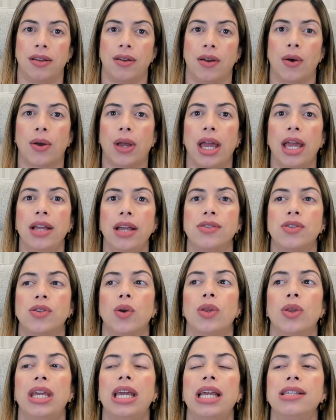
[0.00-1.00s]
Okay,
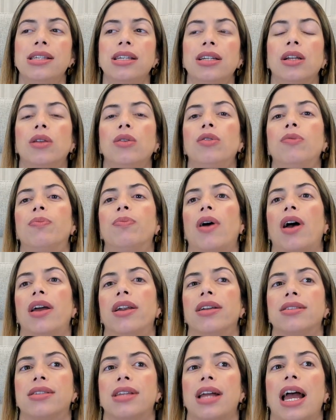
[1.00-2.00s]
so these include
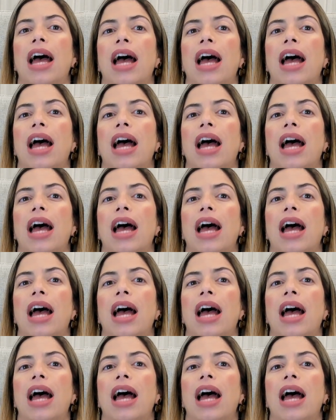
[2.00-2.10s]
products that